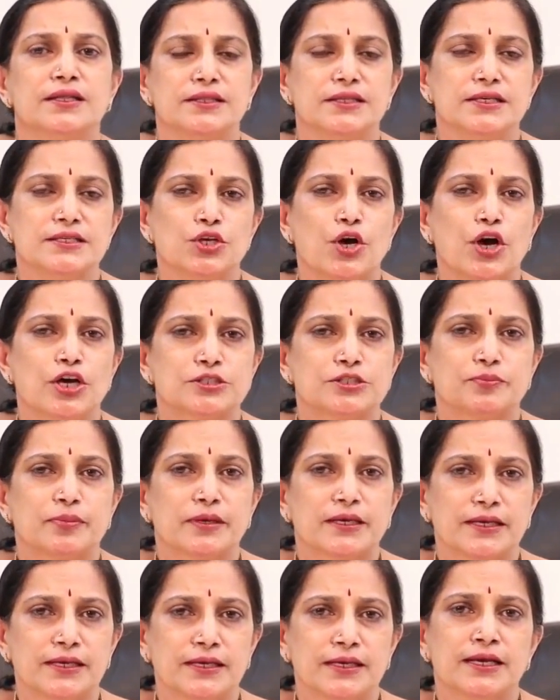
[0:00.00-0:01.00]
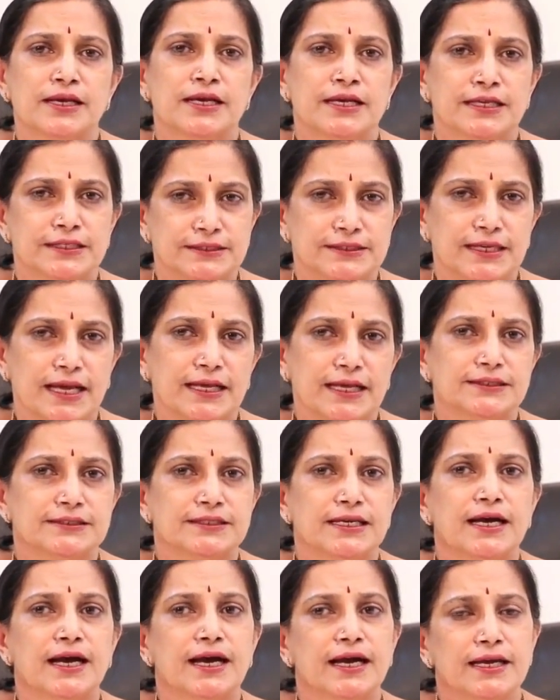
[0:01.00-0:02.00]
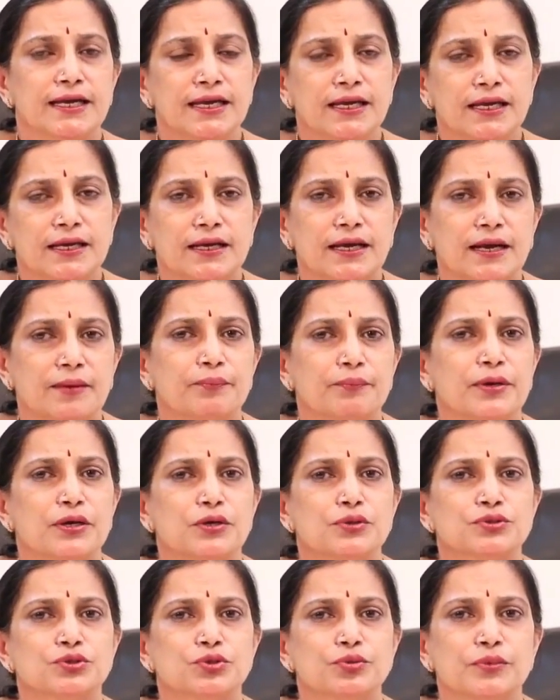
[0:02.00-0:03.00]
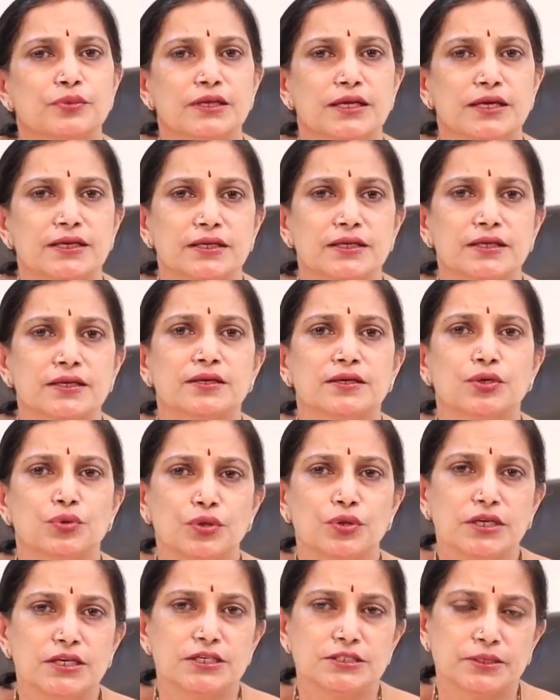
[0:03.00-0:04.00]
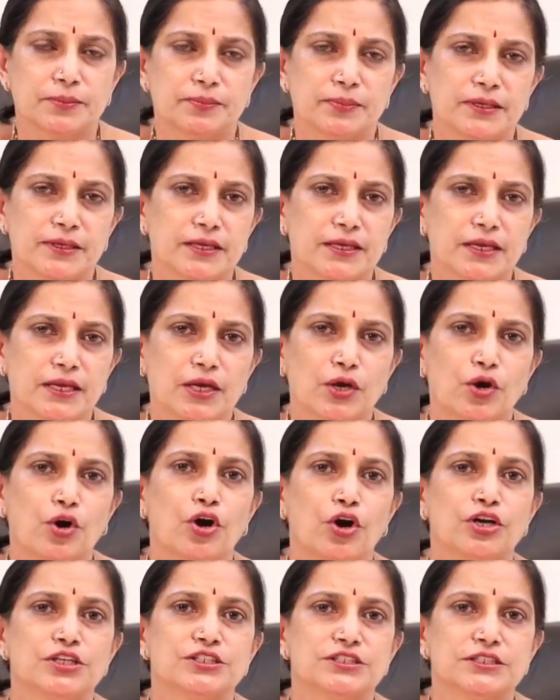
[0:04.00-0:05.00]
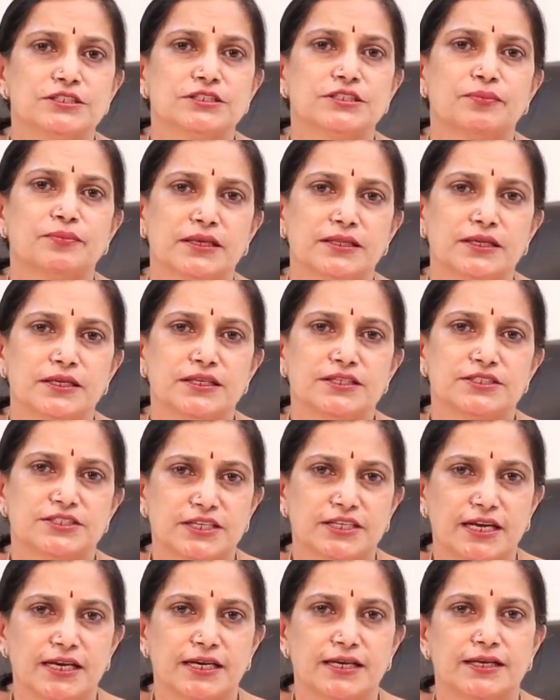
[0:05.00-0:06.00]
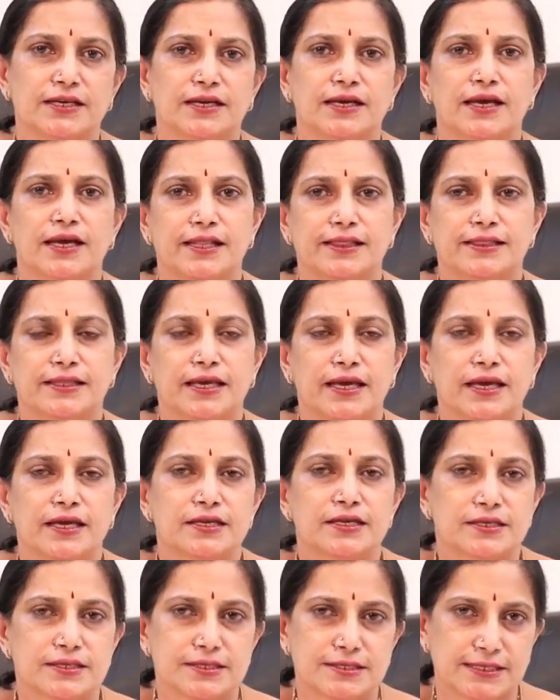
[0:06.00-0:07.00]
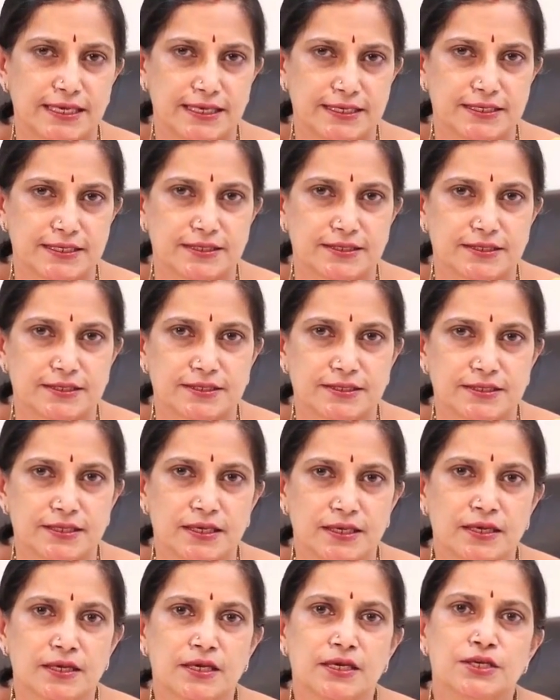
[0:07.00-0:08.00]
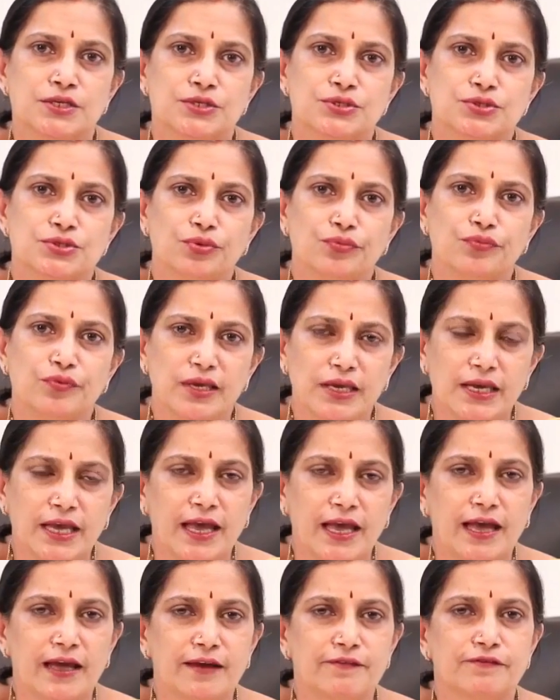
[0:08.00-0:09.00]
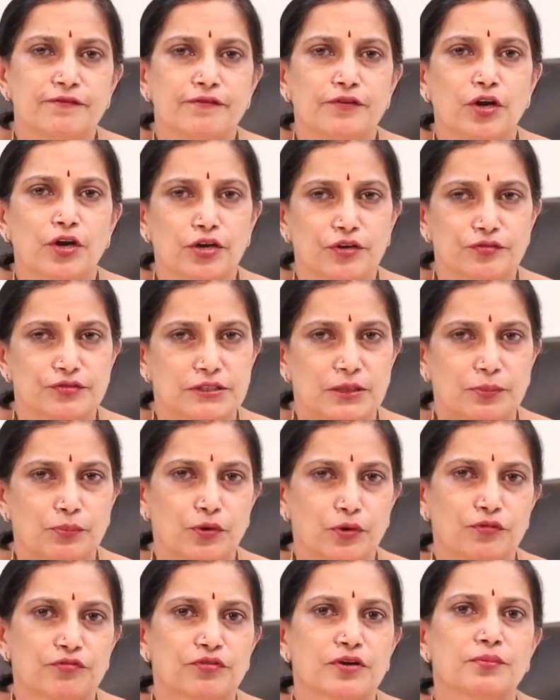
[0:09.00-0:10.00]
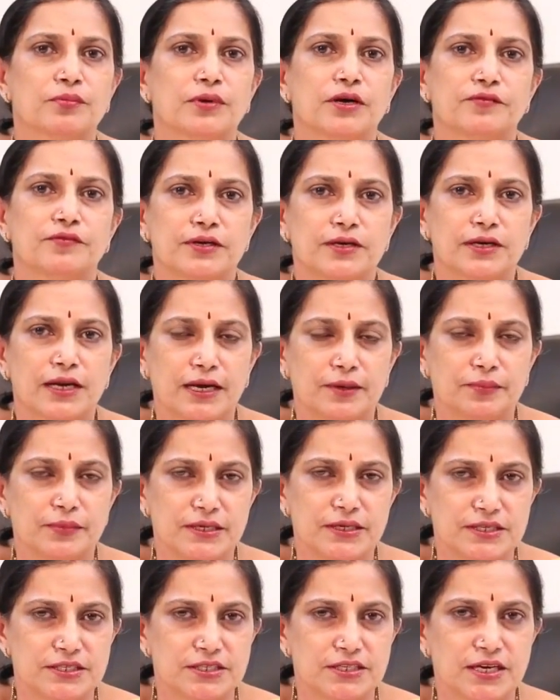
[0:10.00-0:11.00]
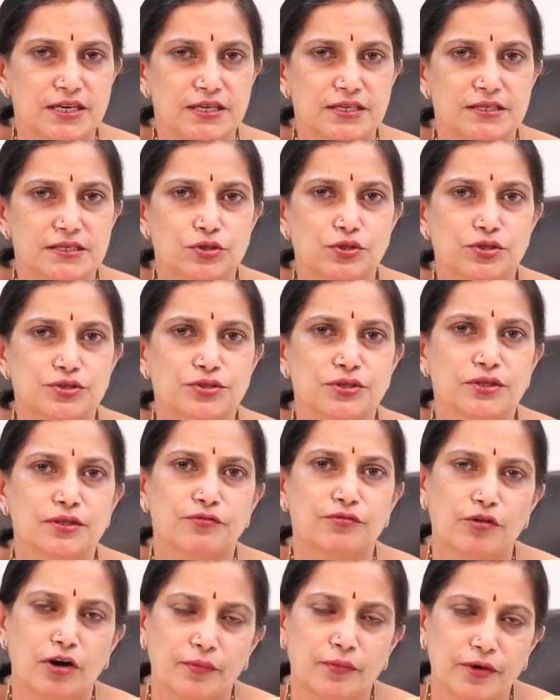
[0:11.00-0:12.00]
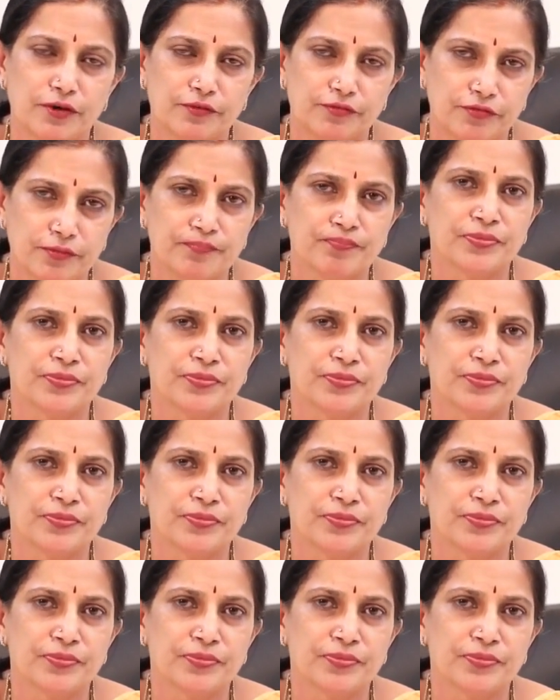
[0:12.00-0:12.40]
this hospital stands high compared to so many other unidisciplinary or just a mother and child healthcare centers. So we have a lot of support from our administrators also in the form of